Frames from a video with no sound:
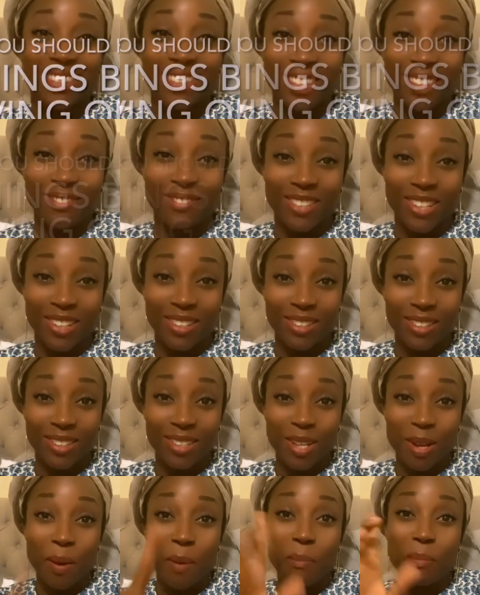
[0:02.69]
would have
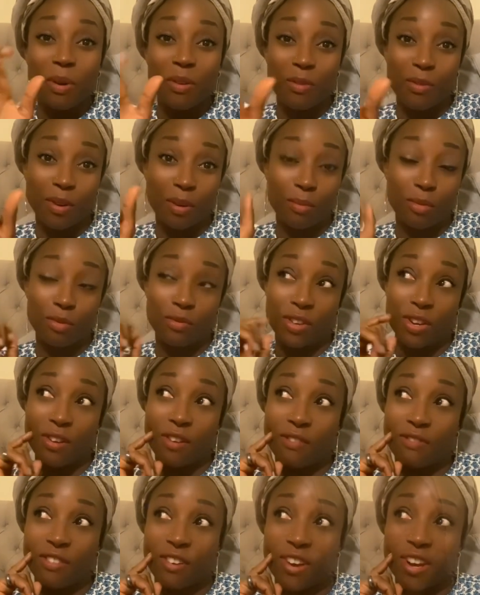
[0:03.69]
known before moving
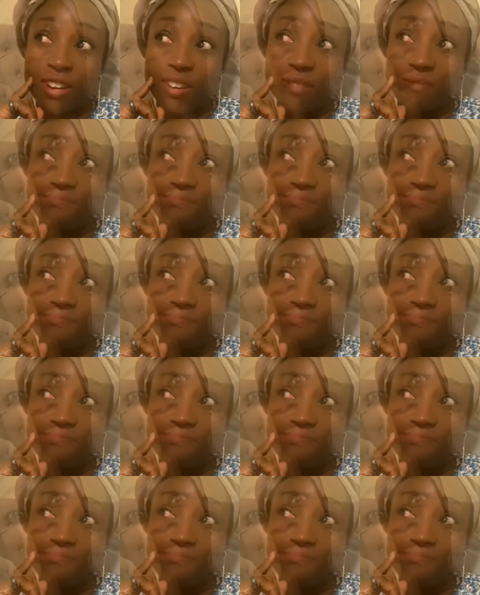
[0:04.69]
off grid.